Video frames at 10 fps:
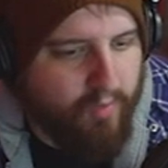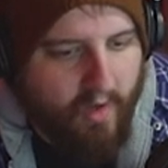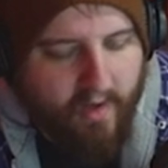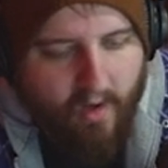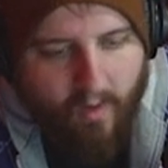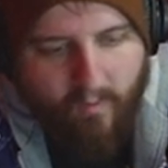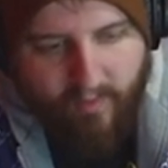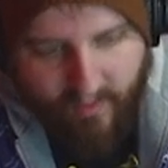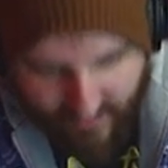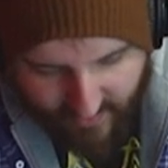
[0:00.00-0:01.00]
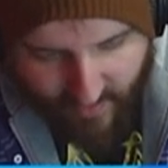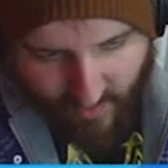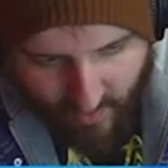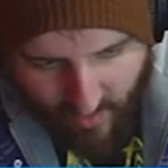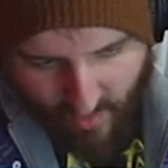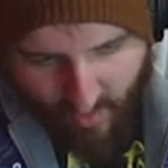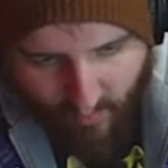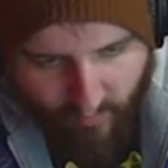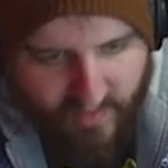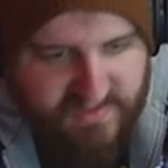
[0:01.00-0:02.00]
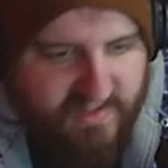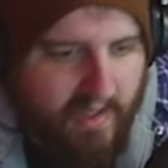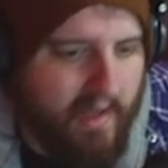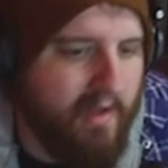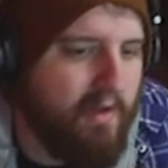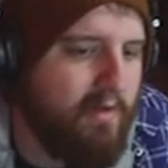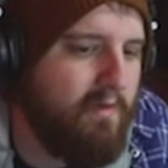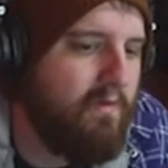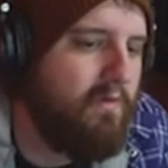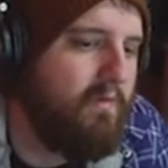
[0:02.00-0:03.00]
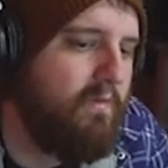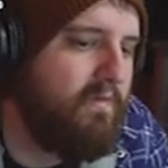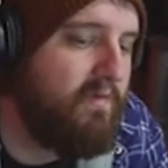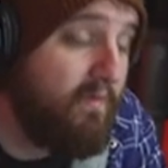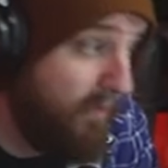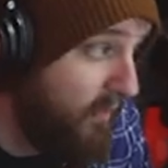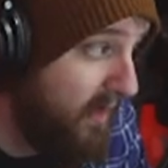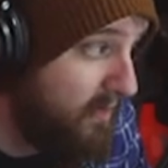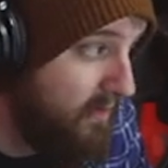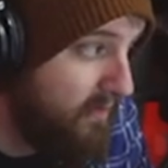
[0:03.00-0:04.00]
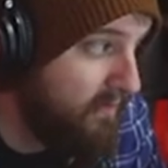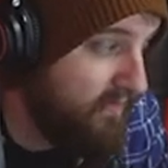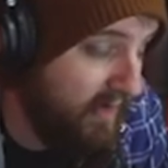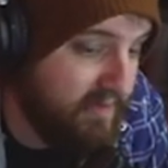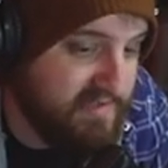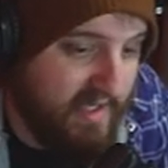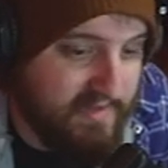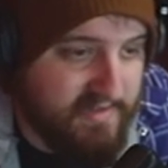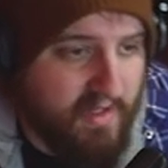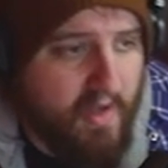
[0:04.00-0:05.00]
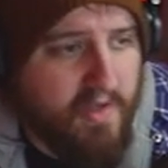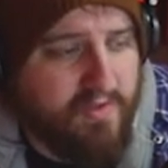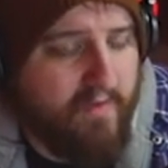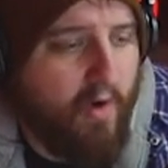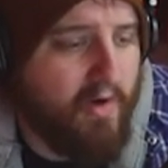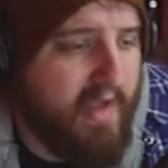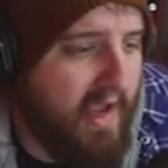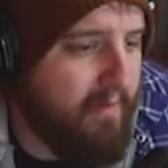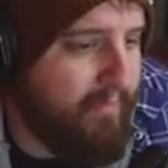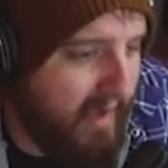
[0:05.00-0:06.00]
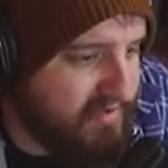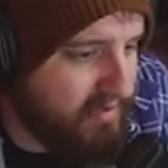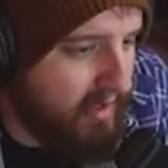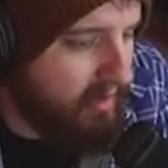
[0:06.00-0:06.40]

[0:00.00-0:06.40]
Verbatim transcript: one over here, which is the weird fucking sets. So we have Archaic Petra,